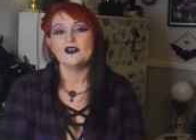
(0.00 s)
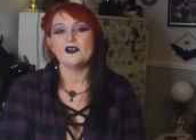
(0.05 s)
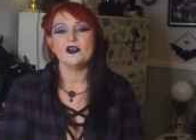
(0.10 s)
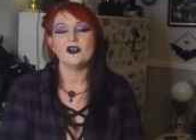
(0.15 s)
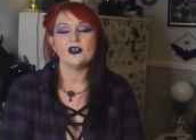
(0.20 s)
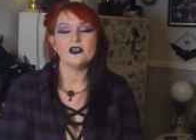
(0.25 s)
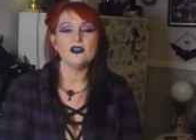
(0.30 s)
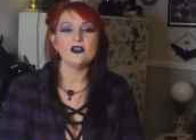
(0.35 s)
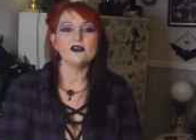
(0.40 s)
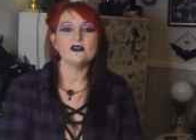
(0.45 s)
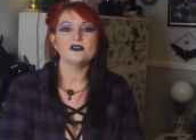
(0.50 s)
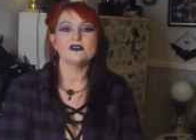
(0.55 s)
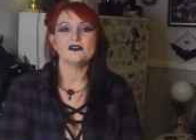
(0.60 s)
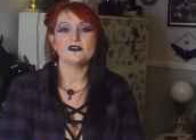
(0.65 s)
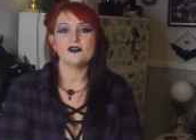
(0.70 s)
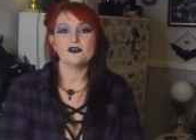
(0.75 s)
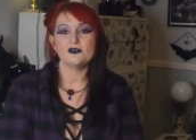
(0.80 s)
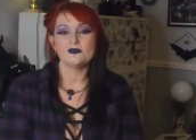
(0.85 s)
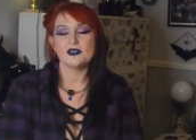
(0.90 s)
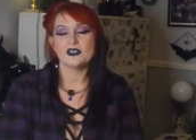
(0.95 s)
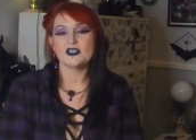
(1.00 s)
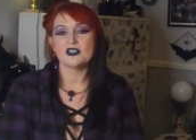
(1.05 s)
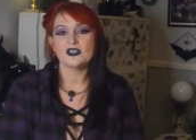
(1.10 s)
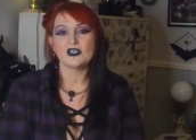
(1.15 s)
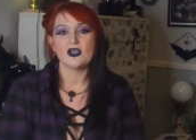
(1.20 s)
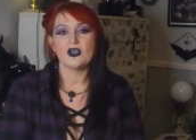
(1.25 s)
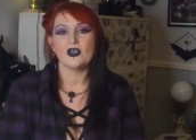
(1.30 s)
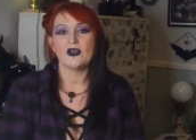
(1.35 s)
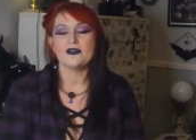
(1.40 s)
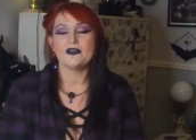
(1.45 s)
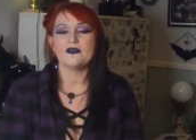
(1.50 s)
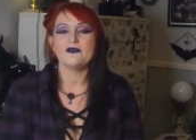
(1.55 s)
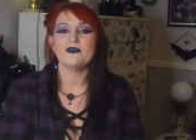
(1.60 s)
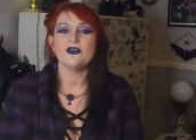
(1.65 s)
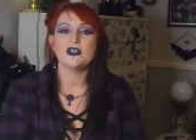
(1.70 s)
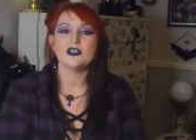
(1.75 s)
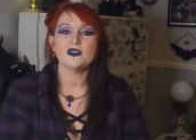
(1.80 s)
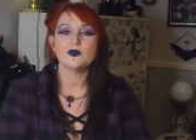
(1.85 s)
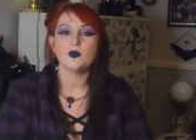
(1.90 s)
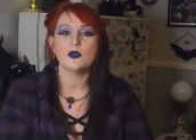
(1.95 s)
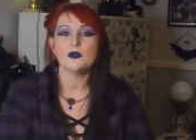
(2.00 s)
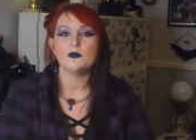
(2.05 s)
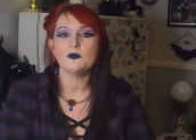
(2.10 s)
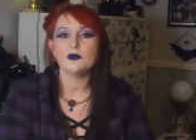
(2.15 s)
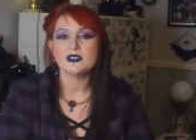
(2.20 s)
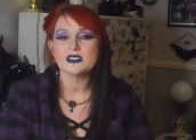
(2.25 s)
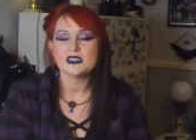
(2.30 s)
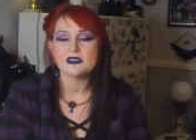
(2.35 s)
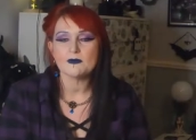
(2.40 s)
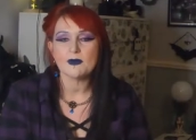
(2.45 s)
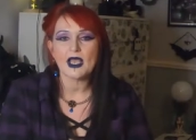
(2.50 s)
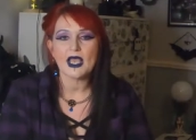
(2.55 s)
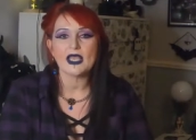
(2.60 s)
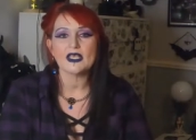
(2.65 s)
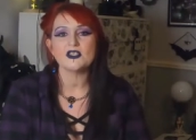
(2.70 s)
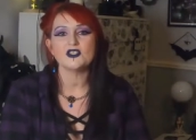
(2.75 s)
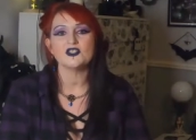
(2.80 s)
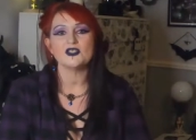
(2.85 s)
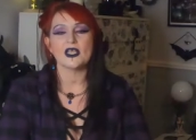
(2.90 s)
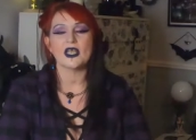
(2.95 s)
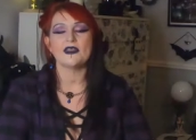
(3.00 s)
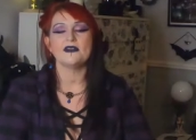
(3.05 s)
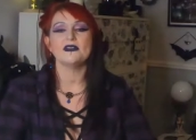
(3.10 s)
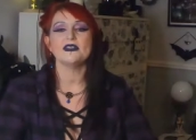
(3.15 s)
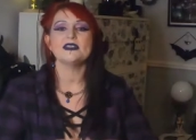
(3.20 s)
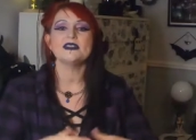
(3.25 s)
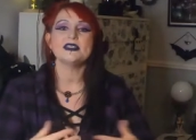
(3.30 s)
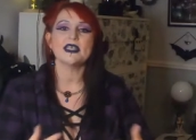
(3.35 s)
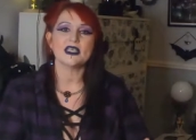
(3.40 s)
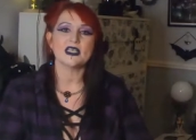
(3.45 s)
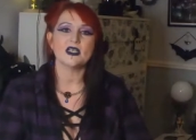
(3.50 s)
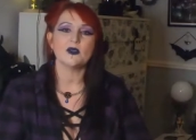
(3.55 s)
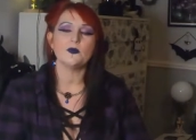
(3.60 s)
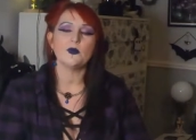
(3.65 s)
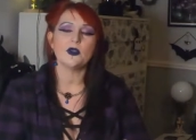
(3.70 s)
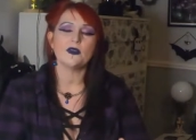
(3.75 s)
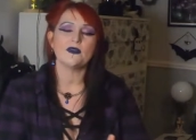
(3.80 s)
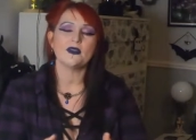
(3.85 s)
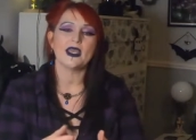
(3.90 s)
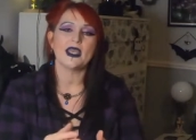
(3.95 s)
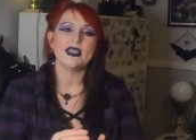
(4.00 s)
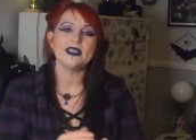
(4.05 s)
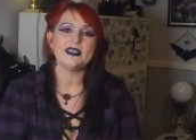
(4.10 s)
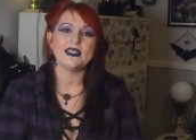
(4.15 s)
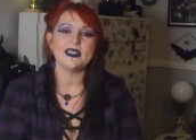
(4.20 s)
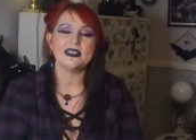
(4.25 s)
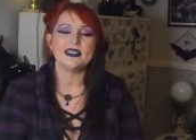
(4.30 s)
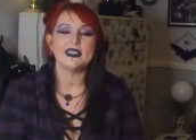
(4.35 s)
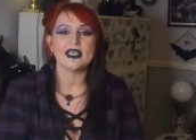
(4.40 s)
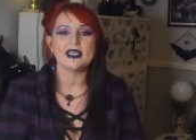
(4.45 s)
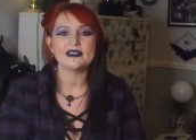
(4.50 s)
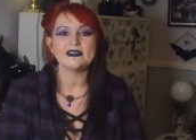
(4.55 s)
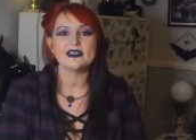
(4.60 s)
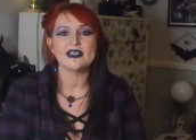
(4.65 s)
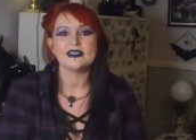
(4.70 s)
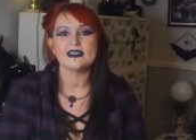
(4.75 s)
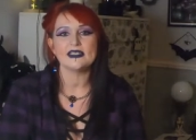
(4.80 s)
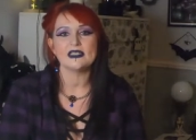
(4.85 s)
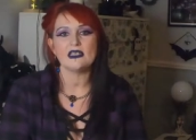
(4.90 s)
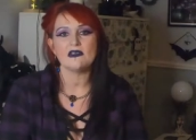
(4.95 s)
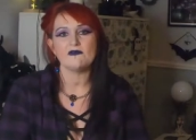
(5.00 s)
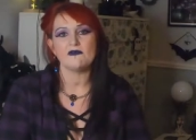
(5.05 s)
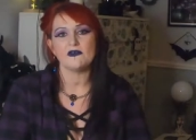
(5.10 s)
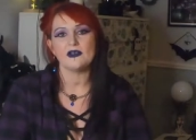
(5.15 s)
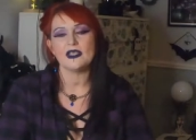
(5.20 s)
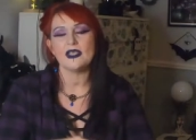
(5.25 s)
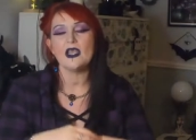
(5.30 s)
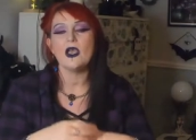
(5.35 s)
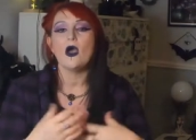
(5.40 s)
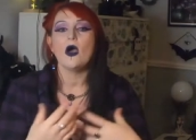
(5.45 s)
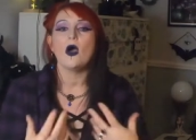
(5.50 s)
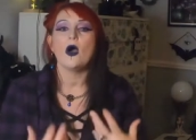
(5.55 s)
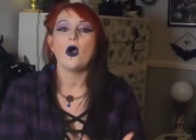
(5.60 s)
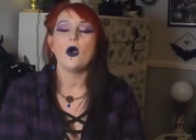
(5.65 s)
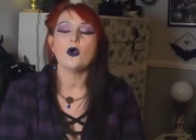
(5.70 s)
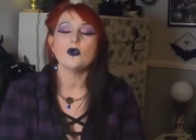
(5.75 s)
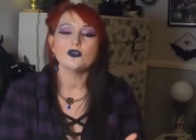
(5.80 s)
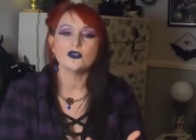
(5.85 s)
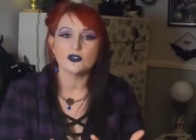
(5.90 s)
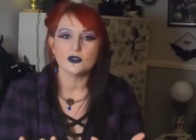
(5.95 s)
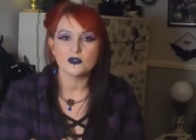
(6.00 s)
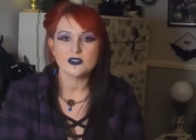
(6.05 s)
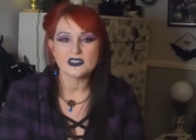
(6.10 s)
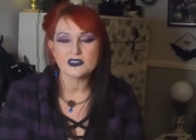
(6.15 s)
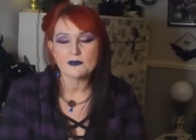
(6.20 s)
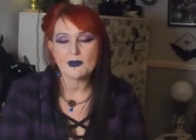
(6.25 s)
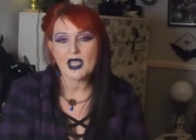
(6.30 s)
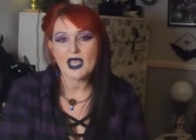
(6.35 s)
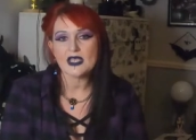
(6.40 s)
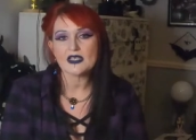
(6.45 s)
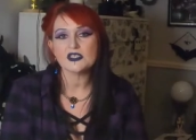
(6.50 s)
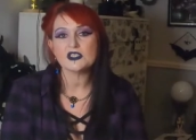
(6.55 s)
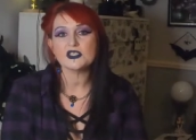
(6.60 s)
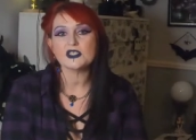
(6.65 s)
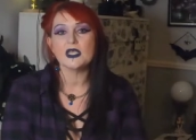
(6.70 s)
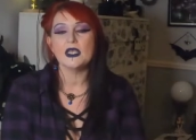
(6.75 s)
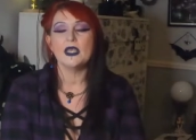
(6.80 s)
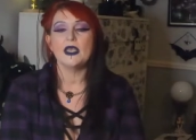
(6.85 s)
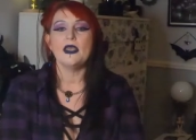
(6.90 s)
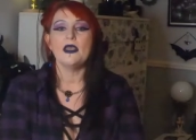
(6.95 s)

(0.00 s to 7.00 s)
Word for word: Cut a long story short, the first one was smashed and the second one that I did next day delivery also smashed.